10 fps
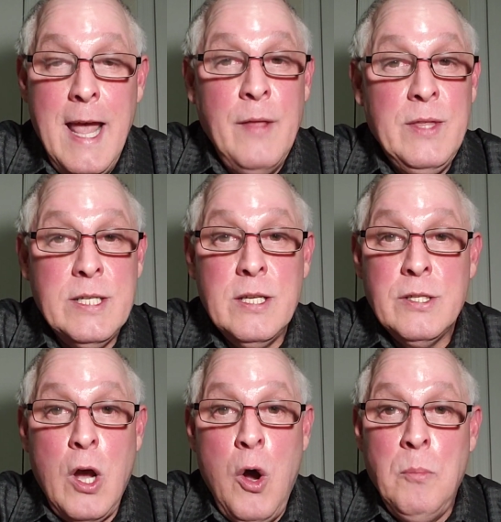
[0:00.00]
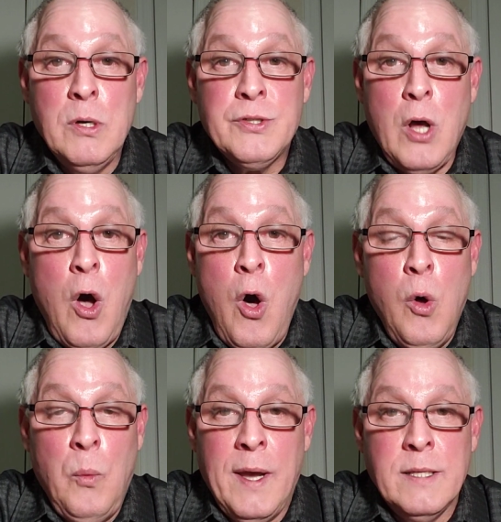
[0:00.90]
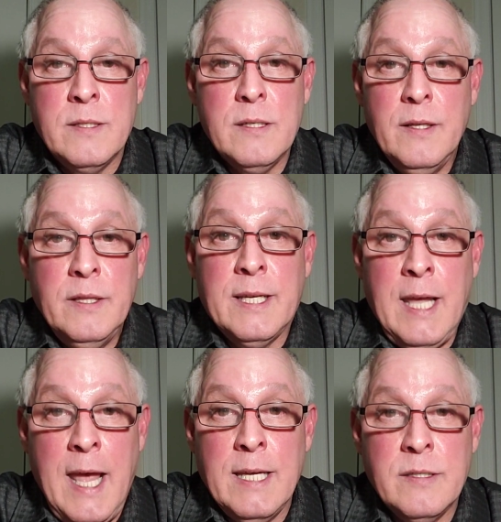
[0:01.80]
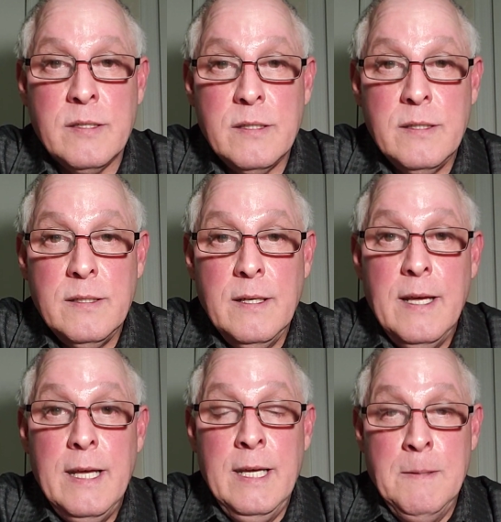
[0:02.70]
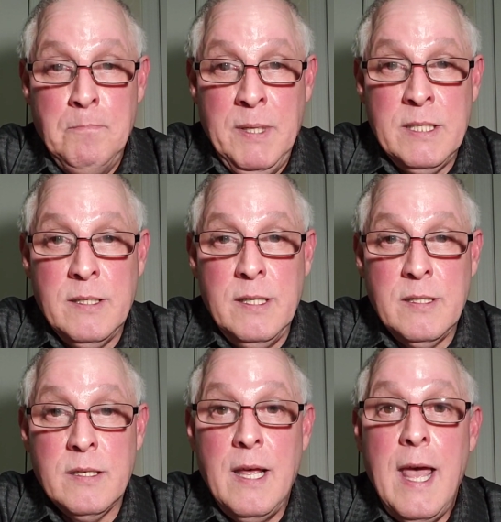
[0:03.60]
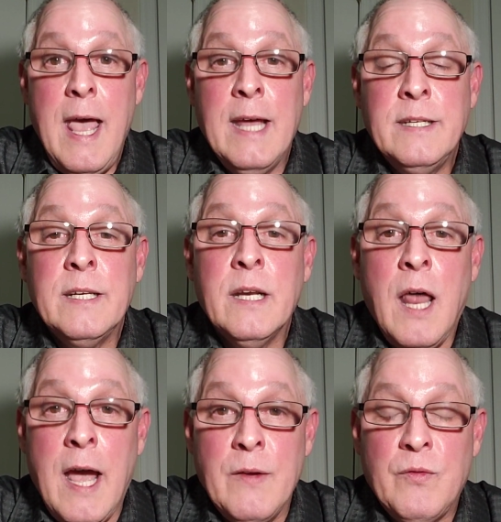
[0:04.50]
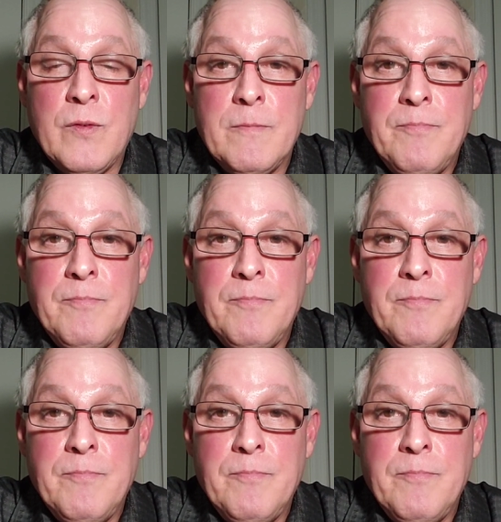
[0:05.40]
And this is almost always the case in business and in life.